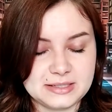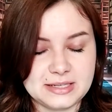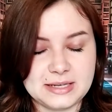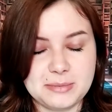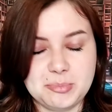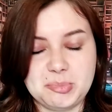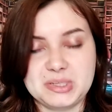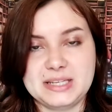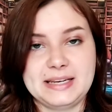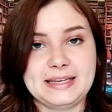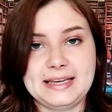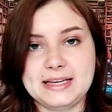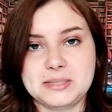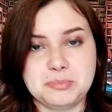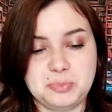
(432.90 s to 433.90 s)
but I
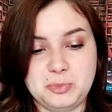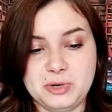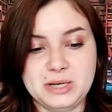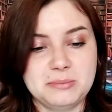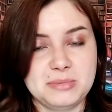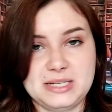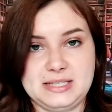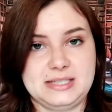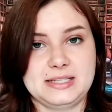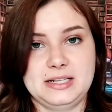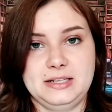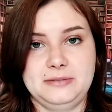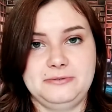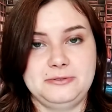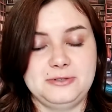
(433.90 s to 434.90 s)
can't bring
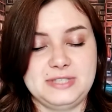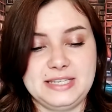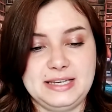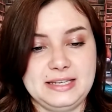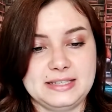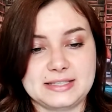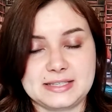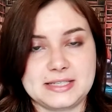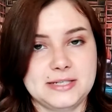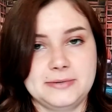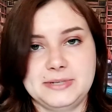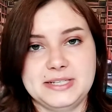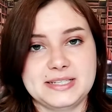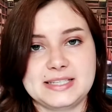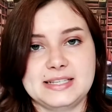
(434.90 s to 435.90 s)
myself to take it
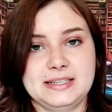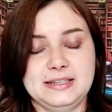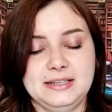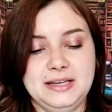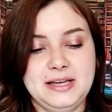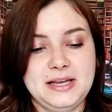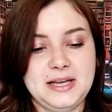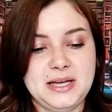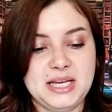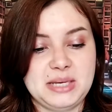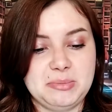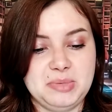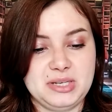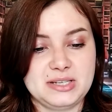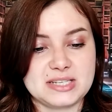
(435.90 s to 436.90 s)
seriously
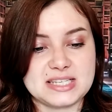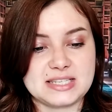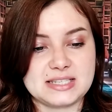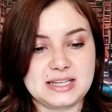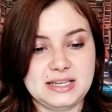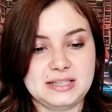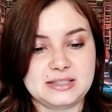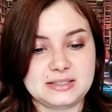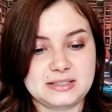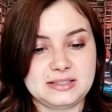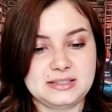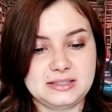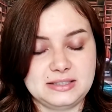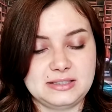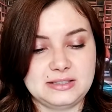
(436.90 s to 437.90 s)
because it
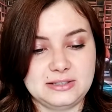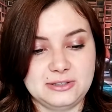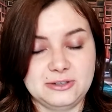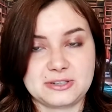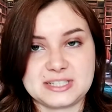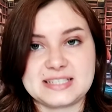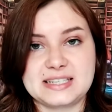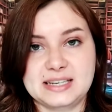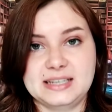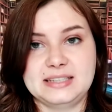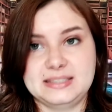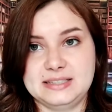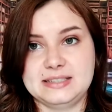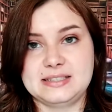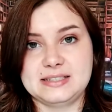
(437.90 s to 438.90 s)
looks like
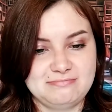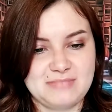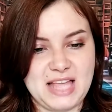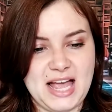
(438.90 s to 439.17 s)
this.